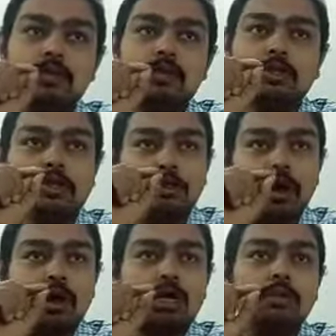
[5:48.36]

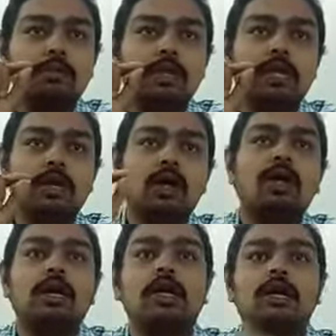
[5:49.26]
small company, or
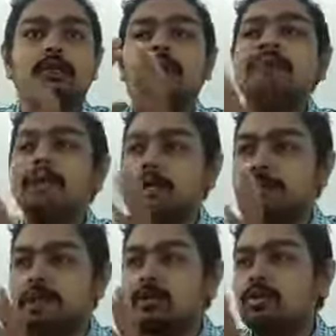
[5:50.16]
like a private
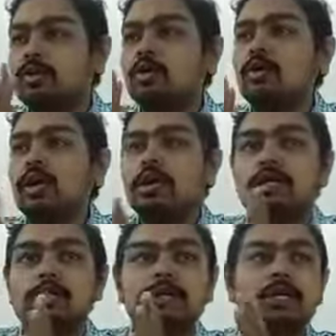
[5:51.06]
company. You don't write to
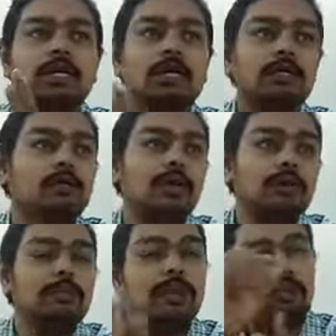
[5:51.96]
split the small company.
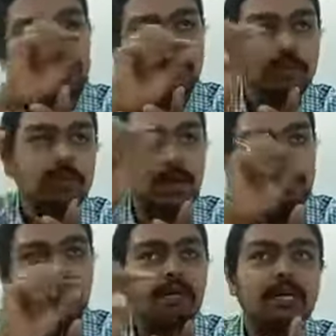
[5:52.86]
Private company. You write
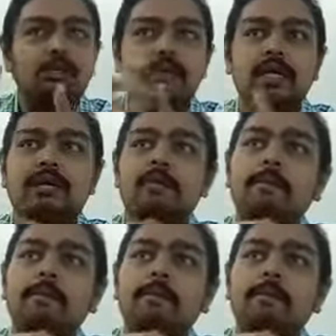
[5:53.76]
private company.